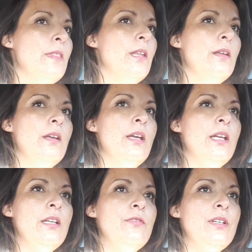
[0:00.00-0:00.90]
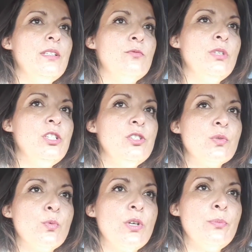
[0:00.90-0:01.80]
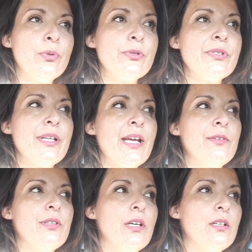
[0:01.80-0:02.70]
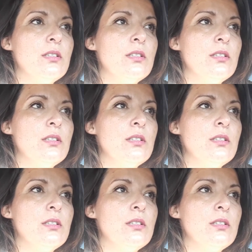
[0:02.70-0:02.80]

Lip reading: And if it reaches one person out there,